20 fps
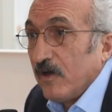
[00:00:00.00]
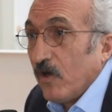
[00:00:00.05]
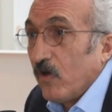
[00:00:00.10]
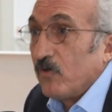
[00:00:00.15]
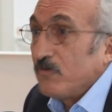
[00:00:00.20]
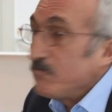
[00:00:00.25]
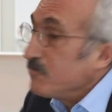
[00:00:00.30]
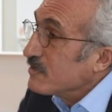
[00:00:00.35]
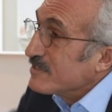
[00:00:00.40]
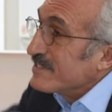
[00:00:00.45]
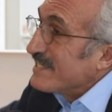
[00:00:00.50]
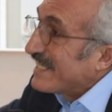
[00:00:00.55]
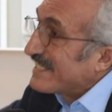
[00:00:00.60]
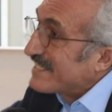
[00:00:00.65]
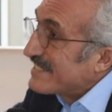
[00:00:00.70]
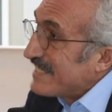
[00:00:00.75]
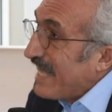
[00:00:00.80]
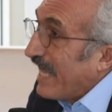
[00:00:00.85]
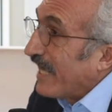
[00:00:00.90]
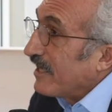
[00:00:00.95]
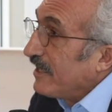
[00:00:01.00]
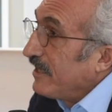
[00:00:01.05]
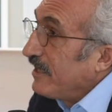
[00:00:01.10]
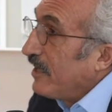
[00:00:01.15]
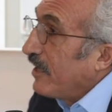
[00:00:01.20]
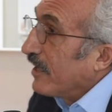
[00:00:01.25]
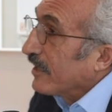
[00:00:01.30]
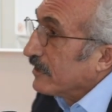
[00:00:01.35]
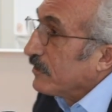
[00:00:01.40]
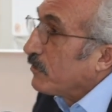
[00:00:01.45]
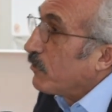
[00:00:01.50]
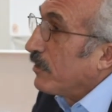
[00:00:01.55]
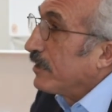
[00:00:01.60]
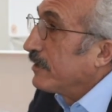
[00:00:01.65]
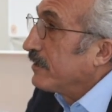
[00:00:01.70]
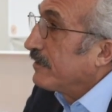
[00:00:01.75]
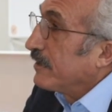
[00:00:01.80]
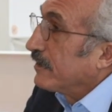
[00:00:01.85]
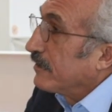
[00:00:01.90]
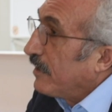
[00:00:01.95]
almost exactly like the
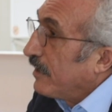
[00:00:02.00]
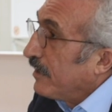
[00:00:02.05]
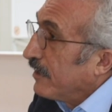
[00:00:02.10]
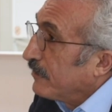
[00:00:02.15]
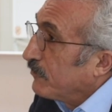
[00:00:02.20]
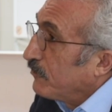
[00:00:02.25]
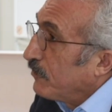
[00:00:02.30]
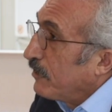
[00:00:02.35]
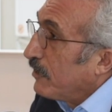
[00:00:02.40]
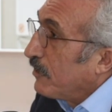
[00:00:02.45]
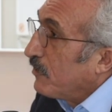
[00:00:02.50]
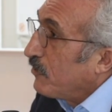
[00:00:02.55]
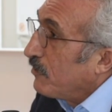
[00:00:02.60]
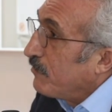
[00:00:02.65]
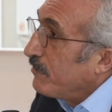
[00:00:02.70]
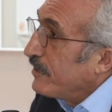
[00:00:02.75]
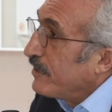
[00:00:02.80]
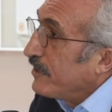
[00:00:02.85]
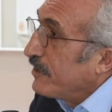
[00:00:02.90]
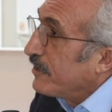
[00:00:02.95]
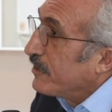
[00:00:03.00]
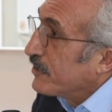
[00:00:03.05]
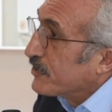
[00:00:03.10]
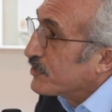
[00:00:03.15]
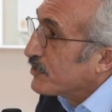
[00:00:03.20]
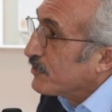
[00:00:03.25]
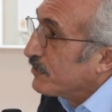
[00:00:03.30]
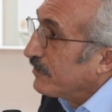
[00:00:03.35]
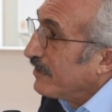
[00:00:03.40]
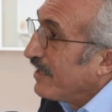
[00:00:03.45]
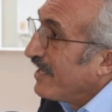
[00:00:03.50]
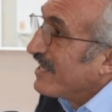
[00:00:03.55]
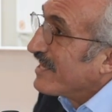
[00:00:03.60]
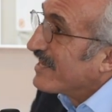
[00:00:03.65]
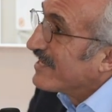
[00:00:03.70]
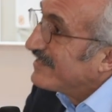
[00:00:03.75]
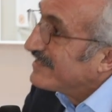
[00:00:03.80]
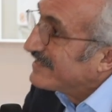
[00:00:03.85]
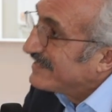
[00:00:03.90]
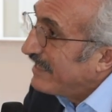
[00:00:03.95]
one that Ayatollah Khomeini issued
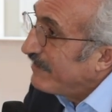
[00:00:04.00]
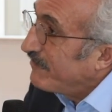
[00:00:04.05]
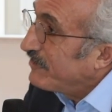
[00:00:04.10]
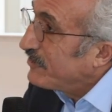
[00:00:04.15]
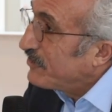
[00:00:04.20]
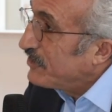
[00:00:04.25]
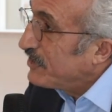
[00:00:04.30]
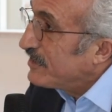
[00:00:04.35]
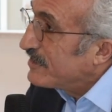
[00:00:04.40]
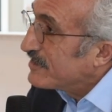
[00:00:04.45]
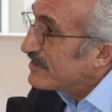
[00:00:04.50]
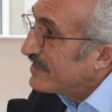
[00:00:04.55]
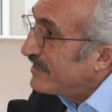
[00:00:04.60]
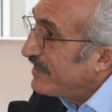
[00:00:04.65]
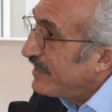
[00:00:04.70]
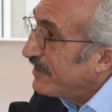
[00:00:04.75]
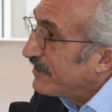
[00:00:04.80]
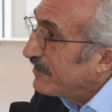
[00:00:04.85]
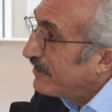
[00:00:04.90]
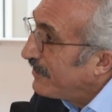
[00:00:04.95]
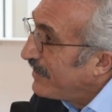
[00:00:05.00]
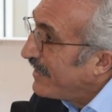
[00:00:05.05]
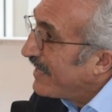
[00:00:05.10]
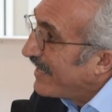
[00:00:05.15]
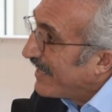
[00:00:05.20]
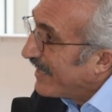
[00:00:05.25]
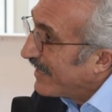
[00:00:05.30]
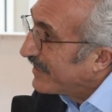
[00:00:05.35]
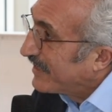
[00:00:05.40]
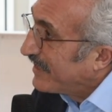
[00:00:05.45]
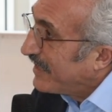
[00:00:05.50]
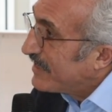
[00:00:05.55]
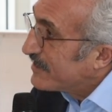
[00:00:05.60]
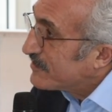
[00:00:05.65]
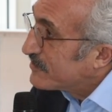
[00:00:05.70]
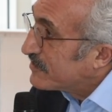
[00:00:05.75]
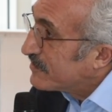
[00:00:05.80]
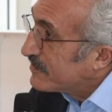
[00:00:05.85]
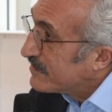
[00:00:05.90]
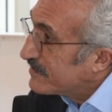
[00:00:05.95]
70 years later
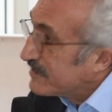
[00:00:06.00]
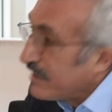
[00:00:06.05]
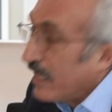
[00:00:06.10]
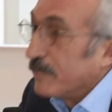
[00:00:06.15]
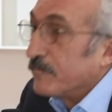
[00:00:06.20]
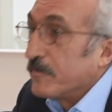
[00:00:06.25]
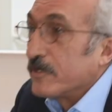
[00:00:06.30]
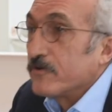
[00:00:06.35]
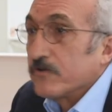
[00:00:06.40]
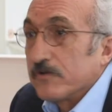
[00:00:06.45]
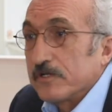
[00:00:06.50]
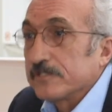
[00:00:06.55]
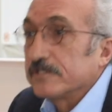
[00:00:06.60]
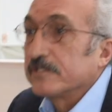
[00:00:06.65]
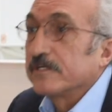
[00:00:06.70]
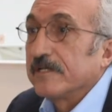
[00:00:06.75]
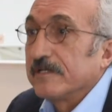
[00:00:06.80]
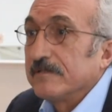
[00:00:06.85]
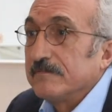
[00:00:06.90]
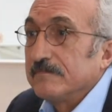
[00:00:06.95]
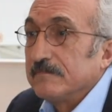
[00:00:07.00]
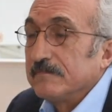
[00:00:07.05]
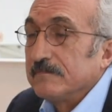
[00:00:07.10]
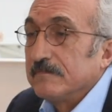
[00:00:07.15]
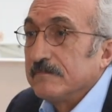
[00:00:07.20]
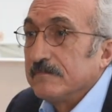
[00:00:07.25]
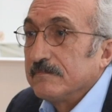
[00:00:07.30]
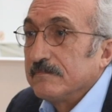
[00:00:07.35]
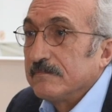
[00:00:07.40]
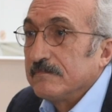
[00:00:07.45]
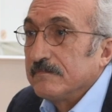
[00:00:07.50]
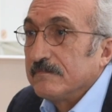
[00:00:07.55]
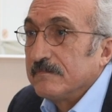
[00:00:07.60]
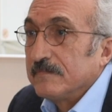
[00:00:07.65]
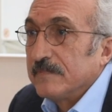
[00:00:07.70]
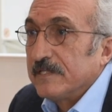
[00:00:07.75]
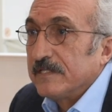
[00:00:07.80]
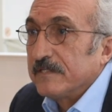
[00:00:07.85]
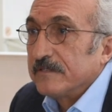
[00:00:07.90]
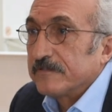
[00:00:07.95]
against Salman Rushdie,
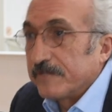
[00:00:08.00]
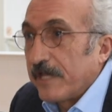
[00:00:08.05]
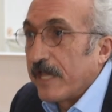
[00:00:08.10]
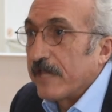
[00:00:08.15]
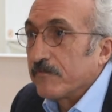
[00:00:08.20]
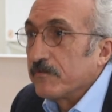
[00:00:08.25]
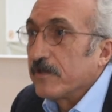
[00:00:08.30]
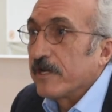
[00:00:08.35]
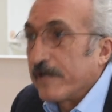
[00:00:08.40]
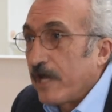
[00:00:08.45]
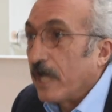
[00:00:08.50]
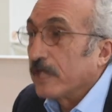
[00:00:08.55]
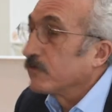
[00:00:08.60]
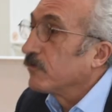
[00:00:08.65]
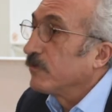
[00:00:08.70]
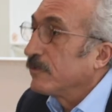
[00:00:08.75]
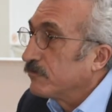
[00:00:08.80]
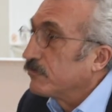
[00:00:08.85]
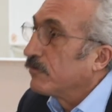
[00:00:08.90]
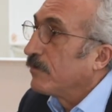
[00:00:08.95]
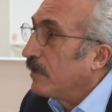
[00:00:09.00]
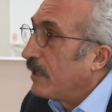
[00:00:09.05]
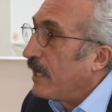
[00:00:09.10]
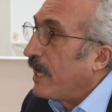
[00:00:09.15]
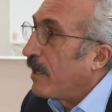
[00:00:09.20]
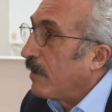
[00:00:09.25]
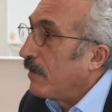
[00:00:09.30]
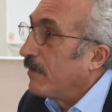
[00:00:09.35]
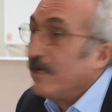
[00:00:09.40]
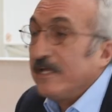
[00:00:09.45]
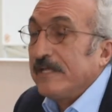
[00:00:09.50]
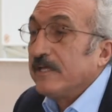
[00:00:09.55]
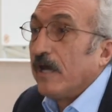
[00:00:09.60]
saying we are not going to allow